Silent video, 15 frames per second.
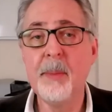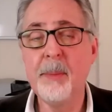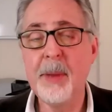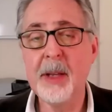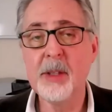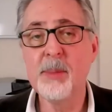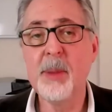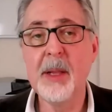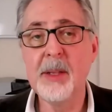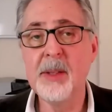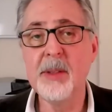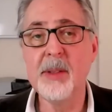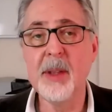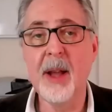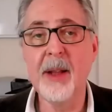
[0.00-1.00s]

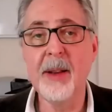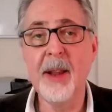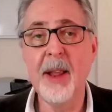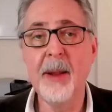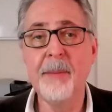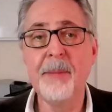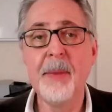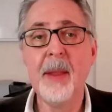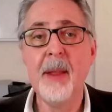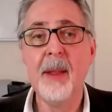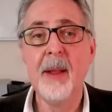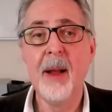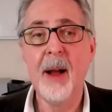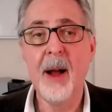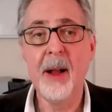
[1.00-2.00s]
bestplaces.net,
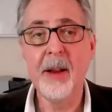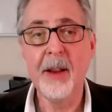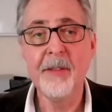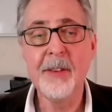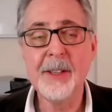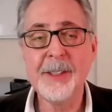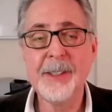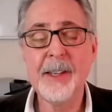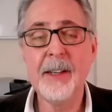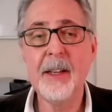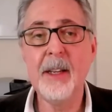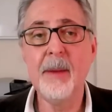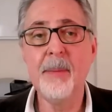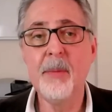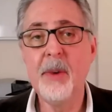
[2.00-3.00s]
on every
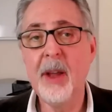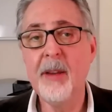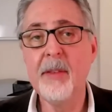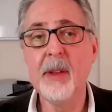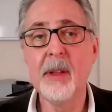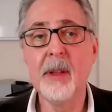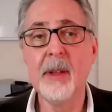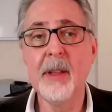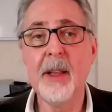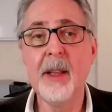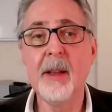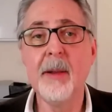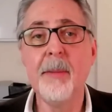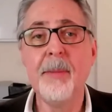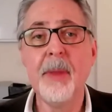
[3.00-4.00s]
city, we have a little link.